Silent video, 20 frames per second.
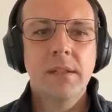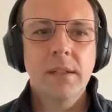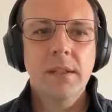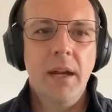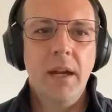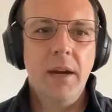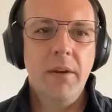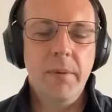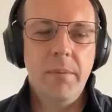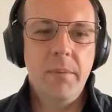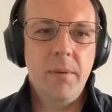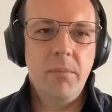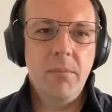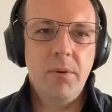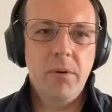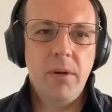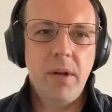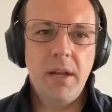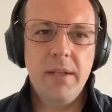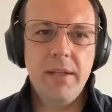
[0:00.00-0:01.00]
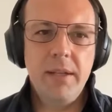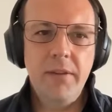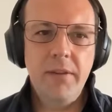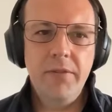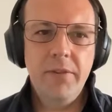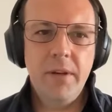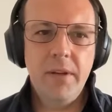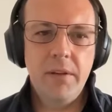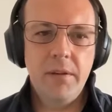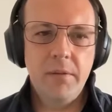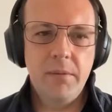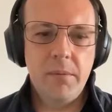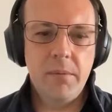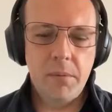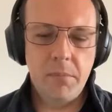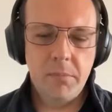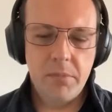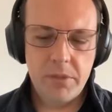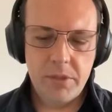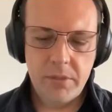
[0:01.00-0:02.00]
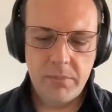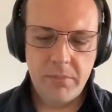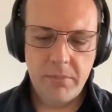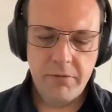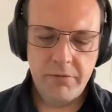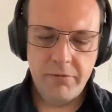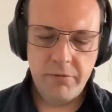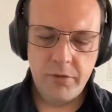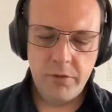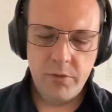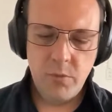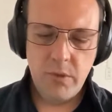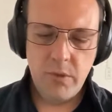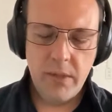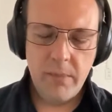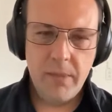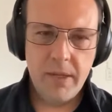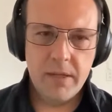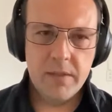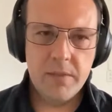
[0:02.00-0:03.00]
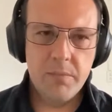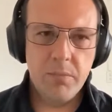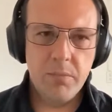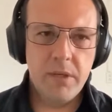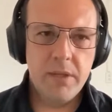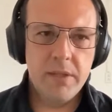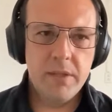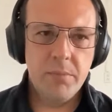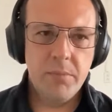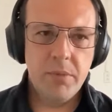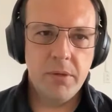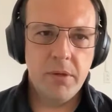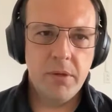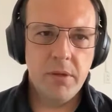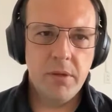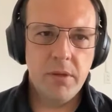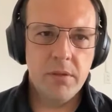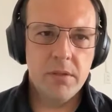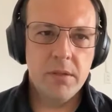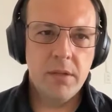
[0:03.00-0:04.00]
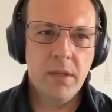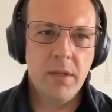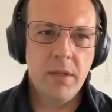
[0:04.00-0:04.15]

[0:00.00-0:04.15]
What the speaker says: I definitely remember some of the first web exploits because